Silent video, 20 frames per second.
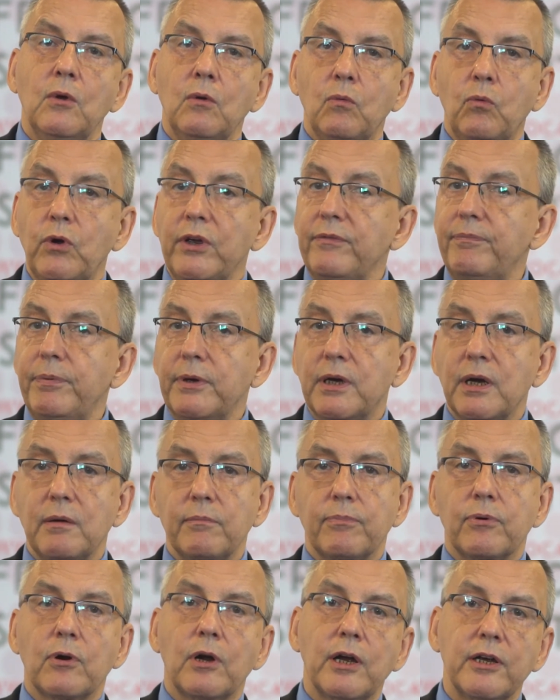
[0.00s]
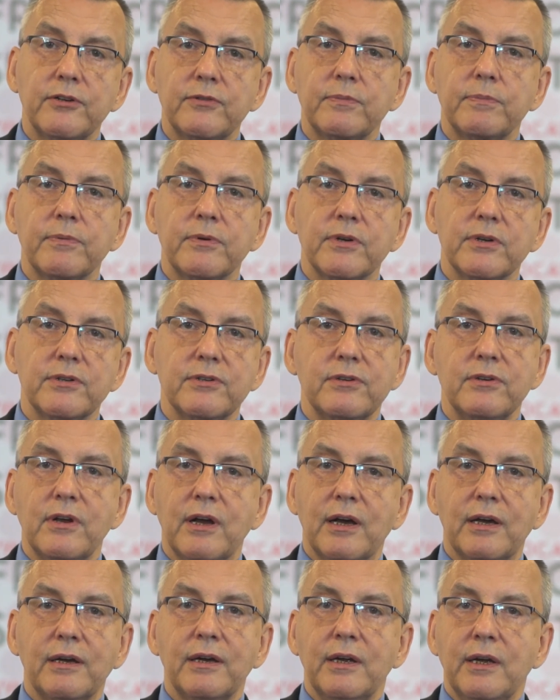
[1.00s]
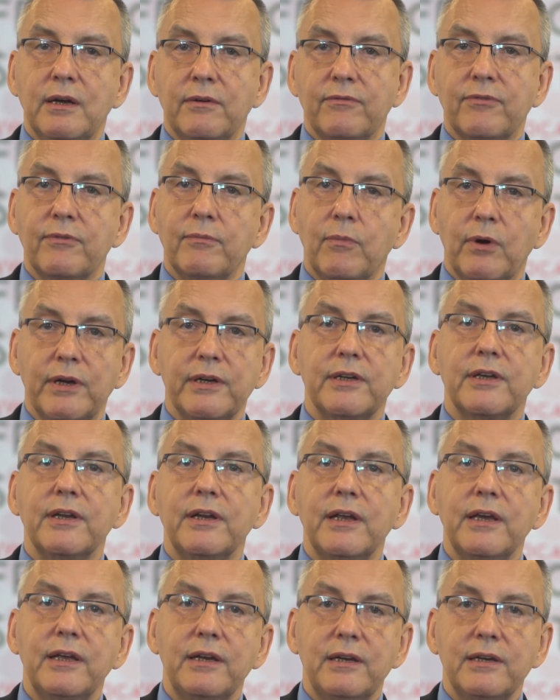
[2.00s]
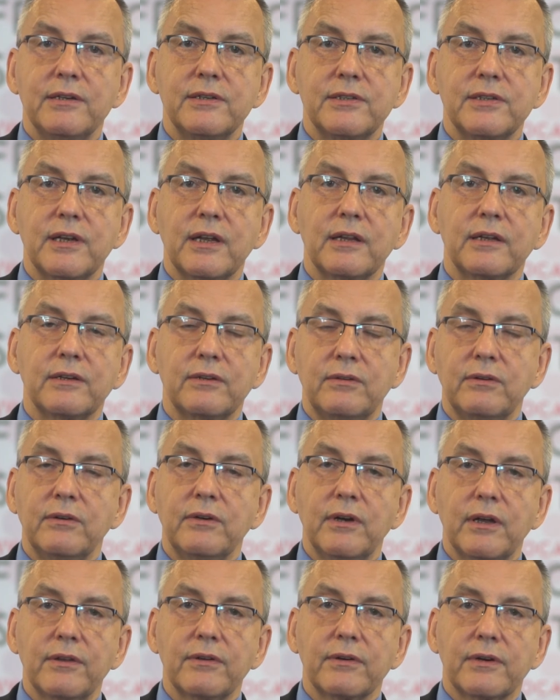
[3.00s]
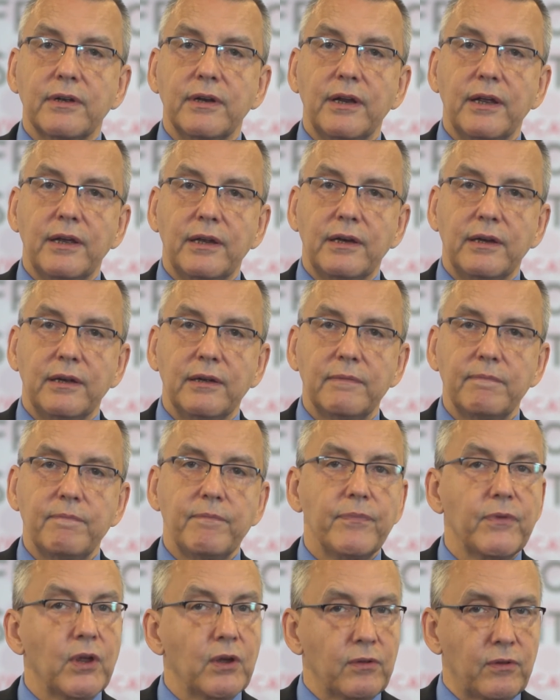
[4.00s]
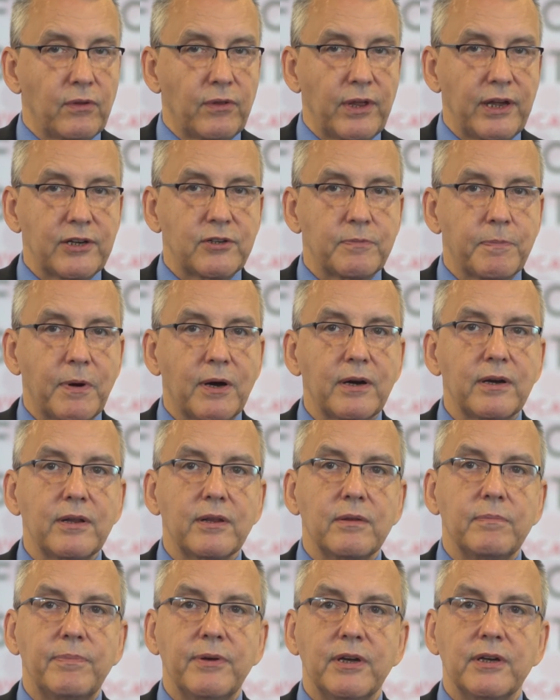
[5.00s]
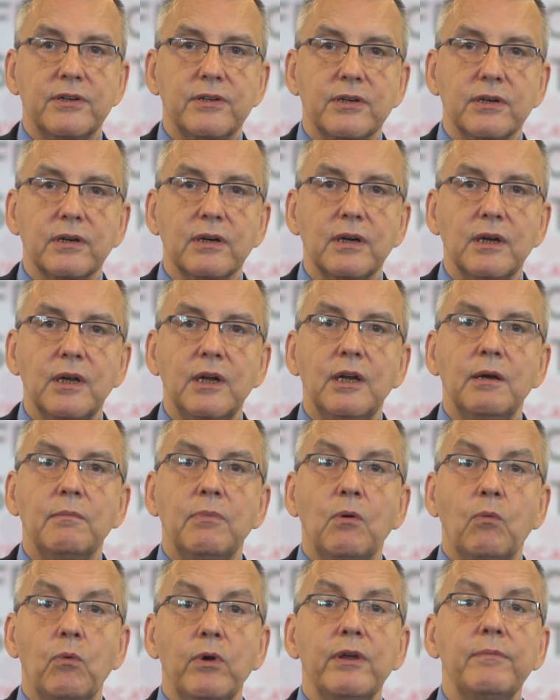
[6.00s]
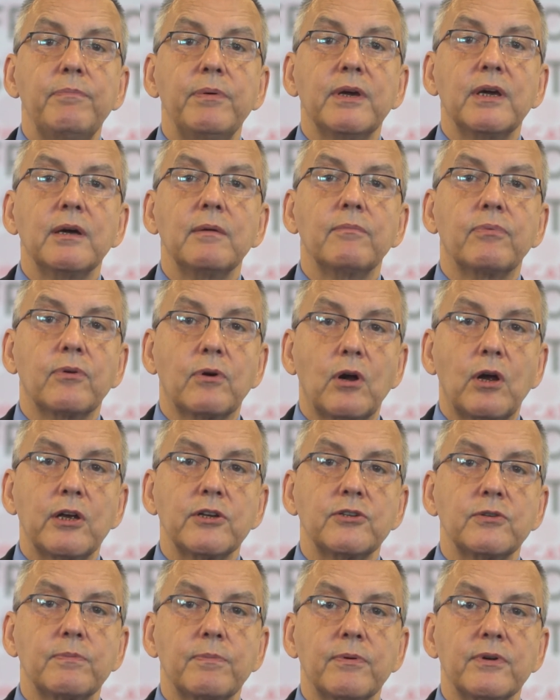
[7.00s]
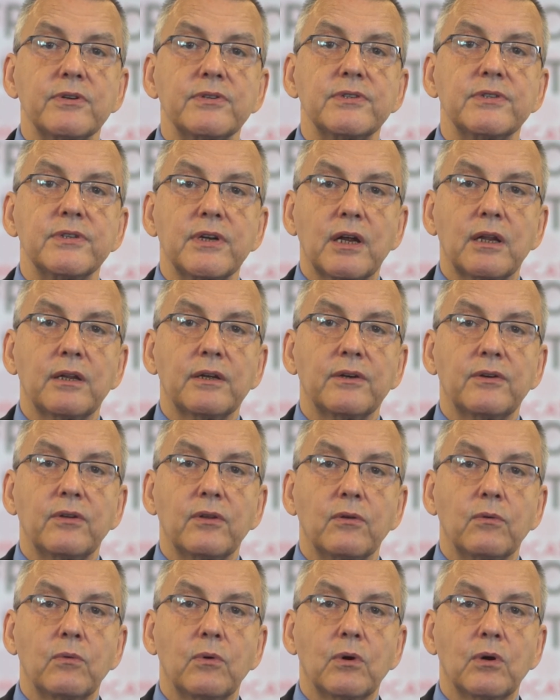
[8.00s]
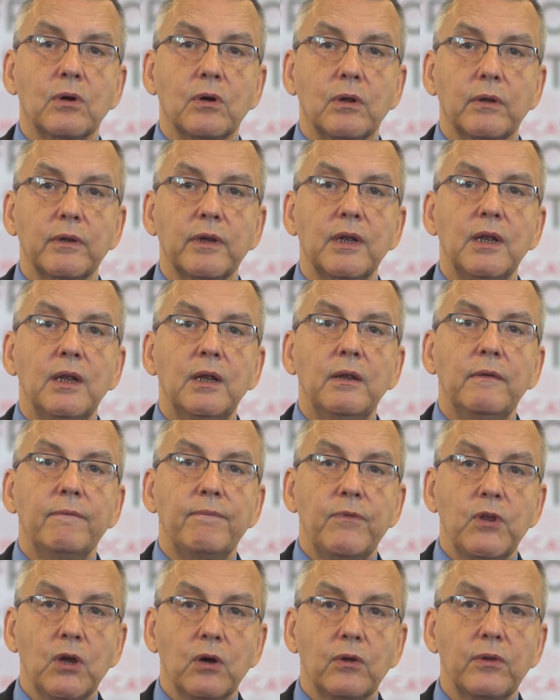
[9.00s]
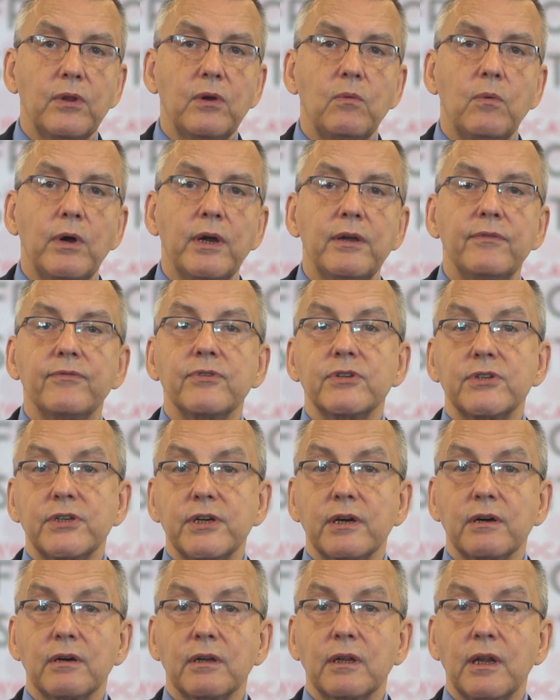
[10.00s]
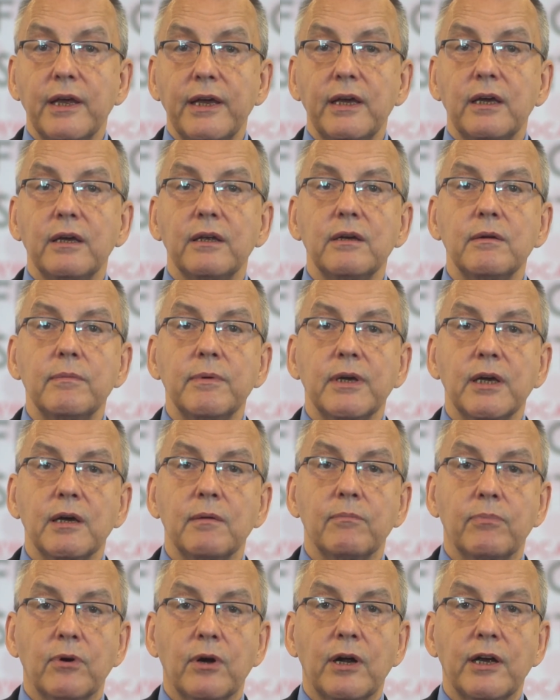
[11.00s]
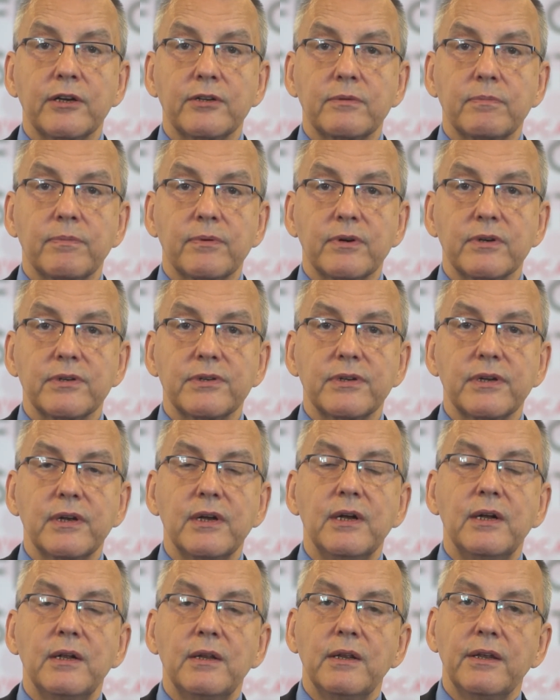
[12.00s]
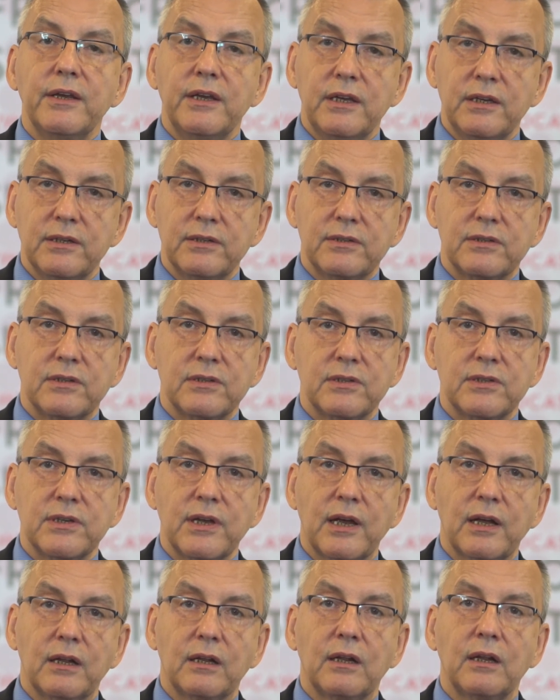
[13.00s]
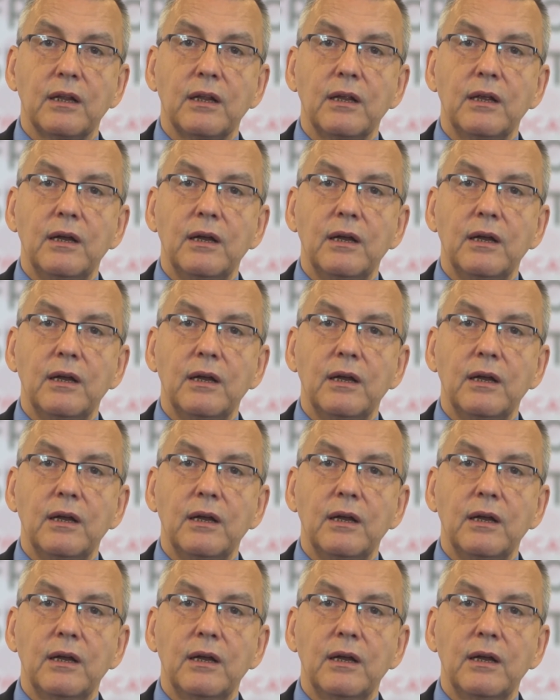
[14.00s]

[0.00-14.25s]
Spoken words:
We've become prosperous not from one Canadian selling to another Canadian, though that's part of the picture, but we've become prosperous selling to the world. The only way for Sri Lanka to become prosperous is to sell